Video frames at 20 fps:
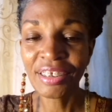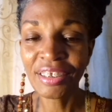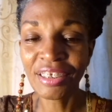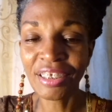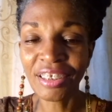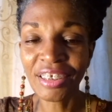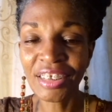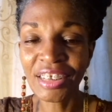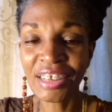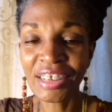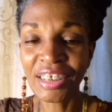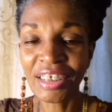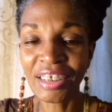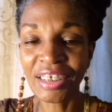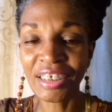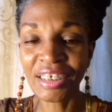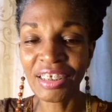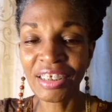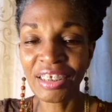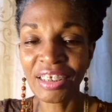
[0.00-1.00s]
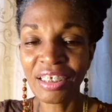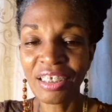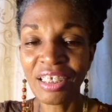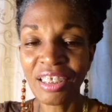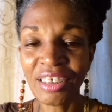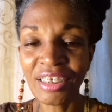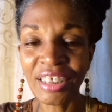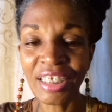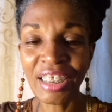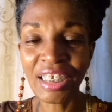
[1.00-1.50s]

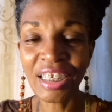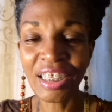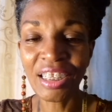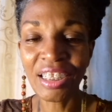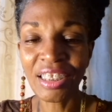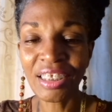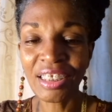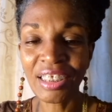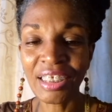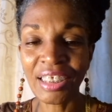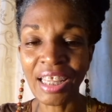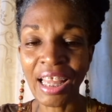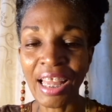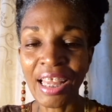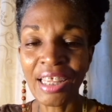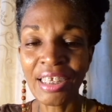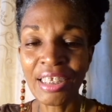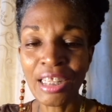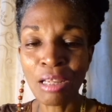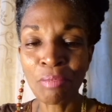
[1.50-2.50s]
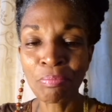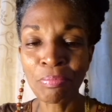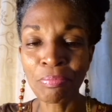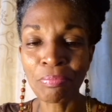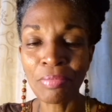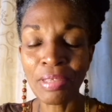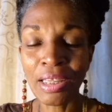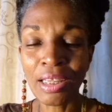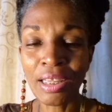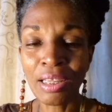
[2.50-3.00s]
Hulda Clark, a
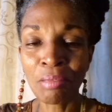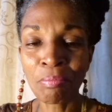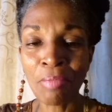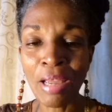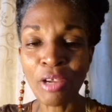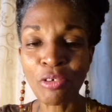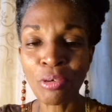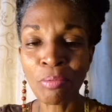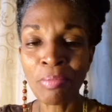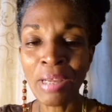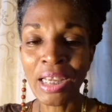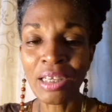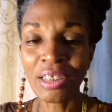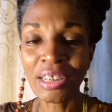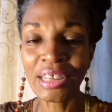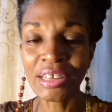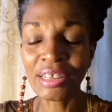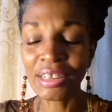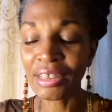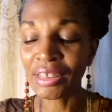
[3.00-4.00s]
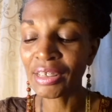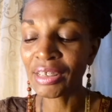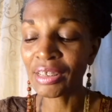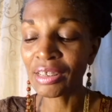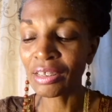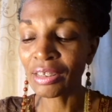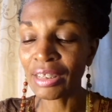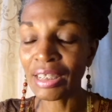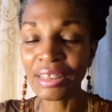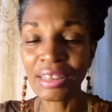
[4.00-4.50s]
microbiologist,
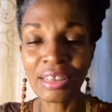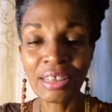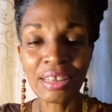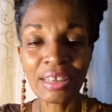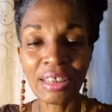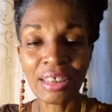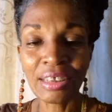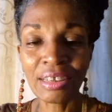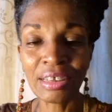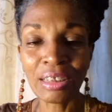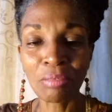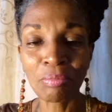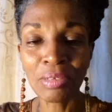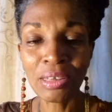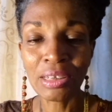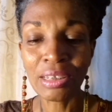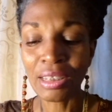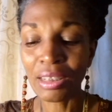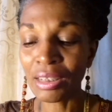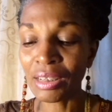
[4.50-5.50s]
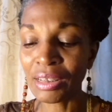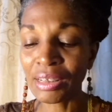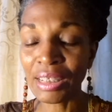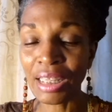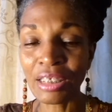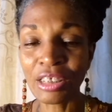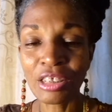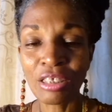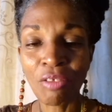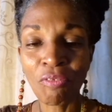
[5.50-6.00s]
did some studies,
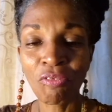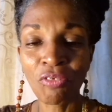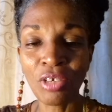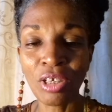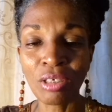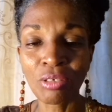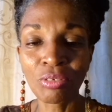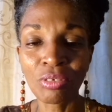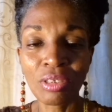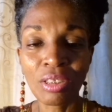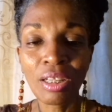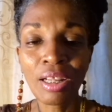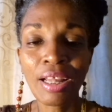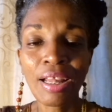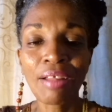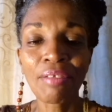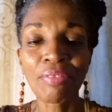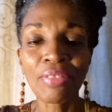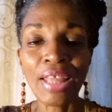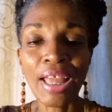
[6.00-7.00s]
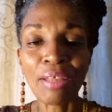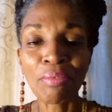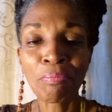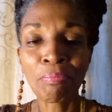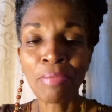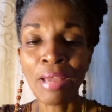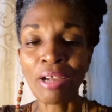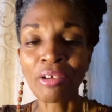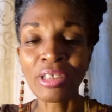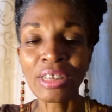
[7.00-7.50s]
and she found that
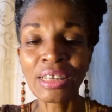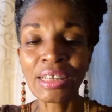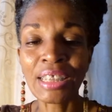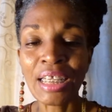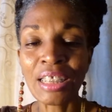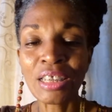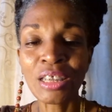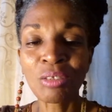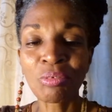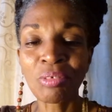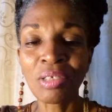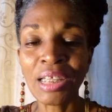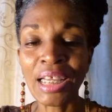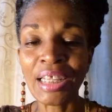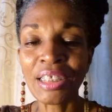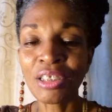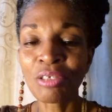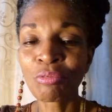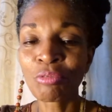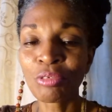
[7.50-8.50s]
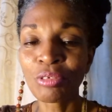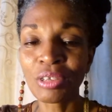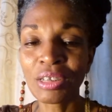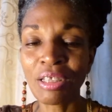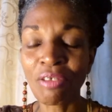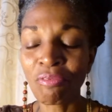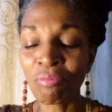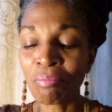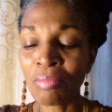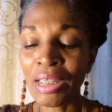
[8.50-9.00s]
parasites were at the root
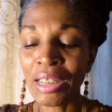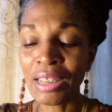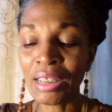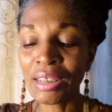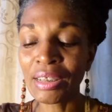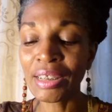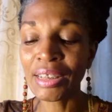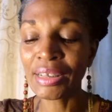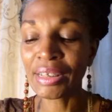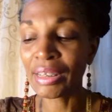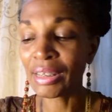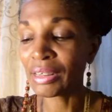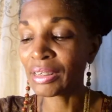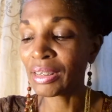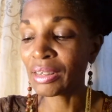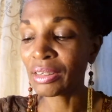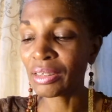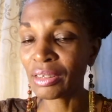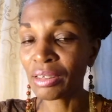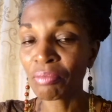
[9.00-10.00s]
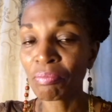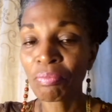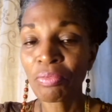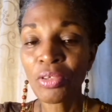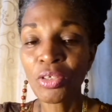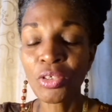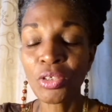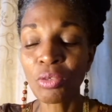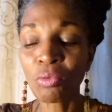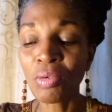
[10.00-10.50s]
of many diseases.
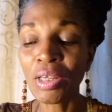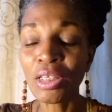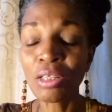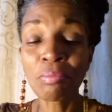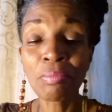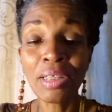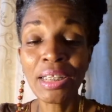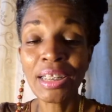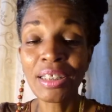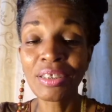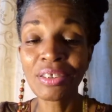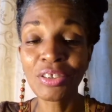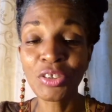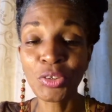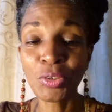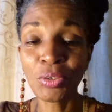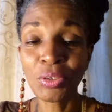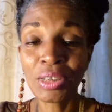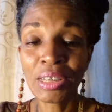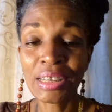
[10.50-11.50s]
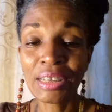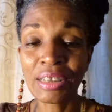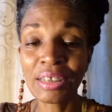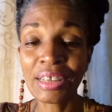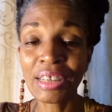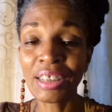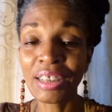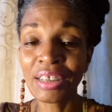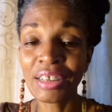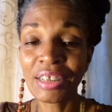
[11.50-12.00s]
So when you begin to
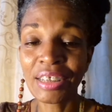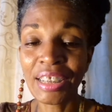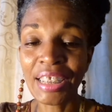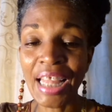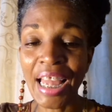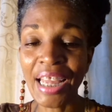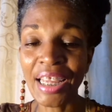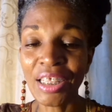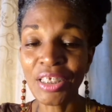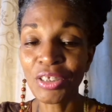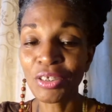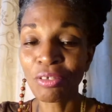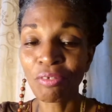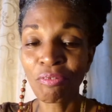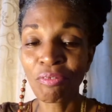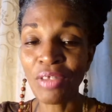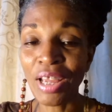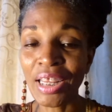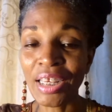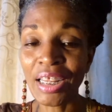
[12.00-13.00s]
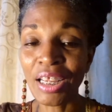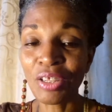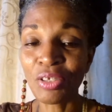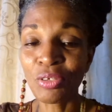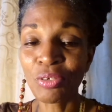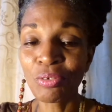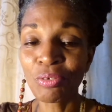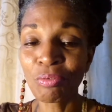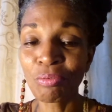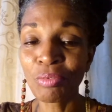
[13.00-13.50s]
change your diet, you'll find that
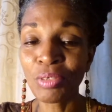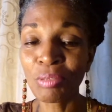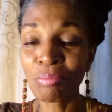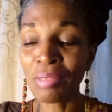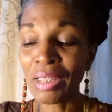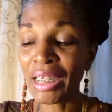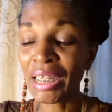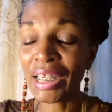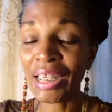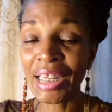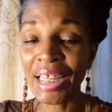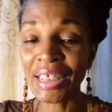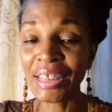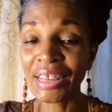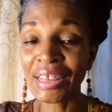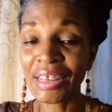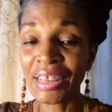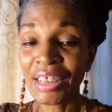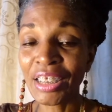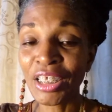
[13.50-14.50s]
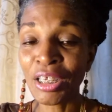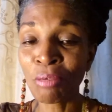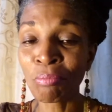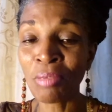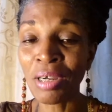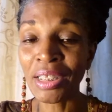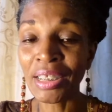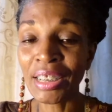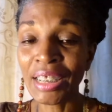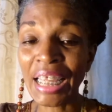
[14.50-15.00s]
you would be cleansing your
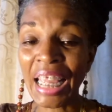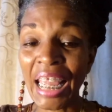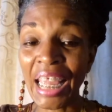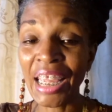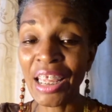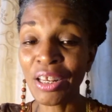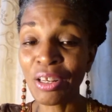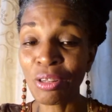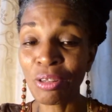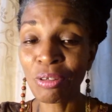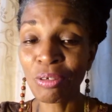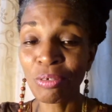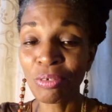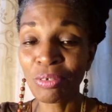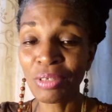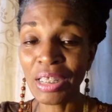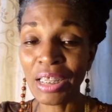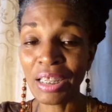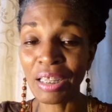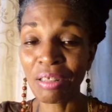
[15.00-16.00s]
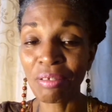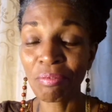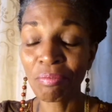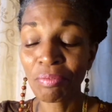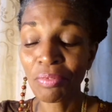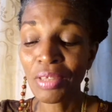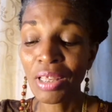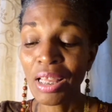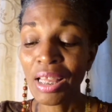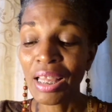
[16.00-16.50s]
body, including,
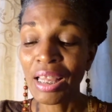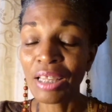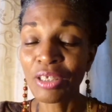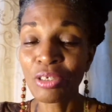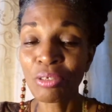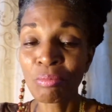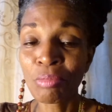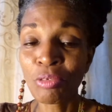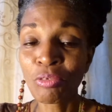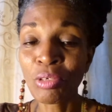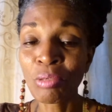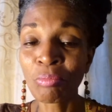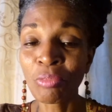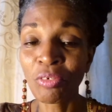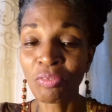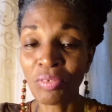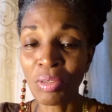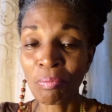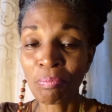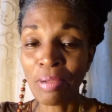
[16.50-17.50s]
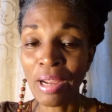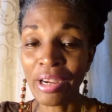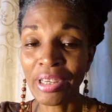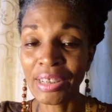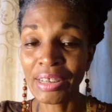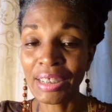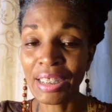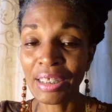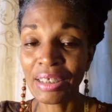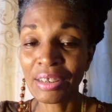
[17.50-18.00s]
and you'll be removing
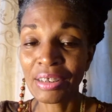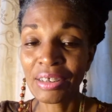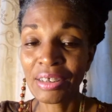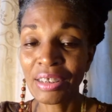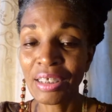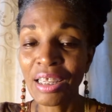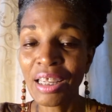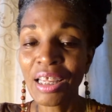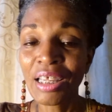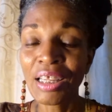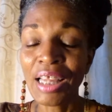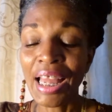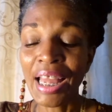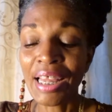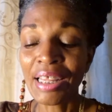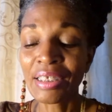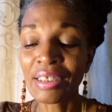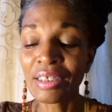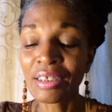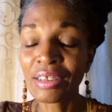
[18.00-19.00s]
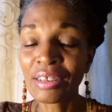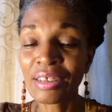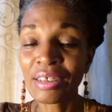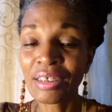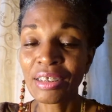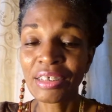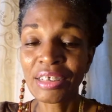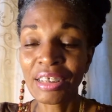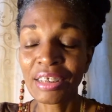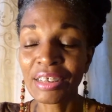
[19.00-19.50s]
parasites. And the
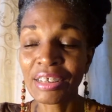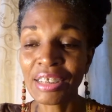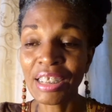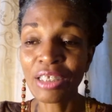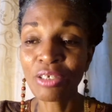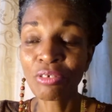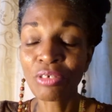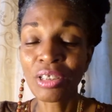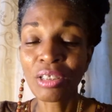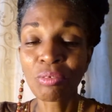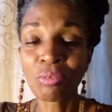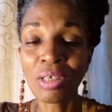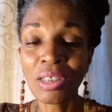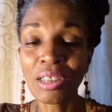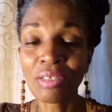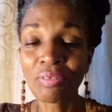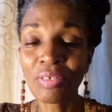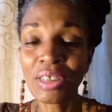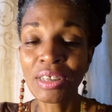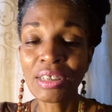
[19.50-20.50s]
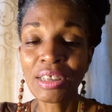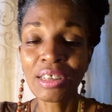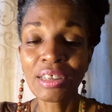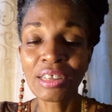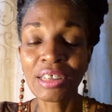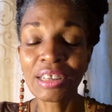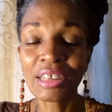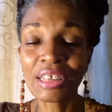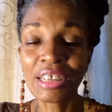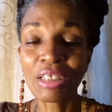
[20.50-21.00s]
Surgeon General, one of the
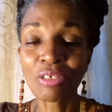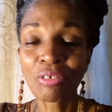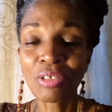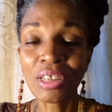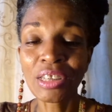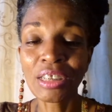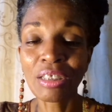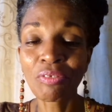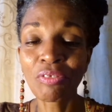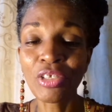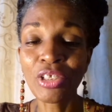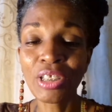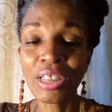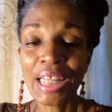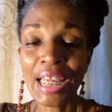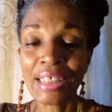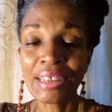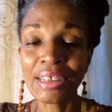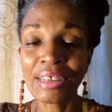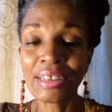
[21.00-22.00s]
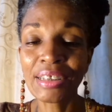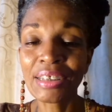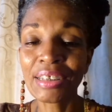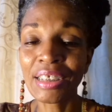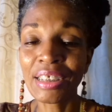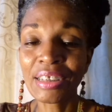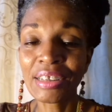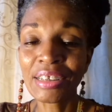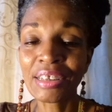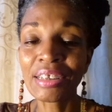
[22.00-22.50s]
Surgeon Generals of the United
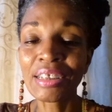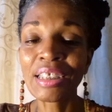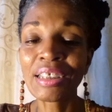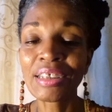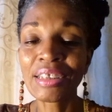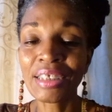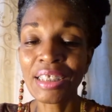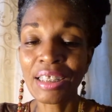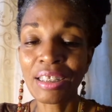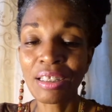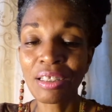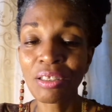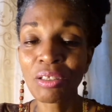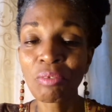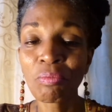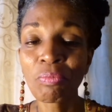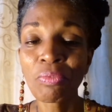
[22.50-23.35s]
States, said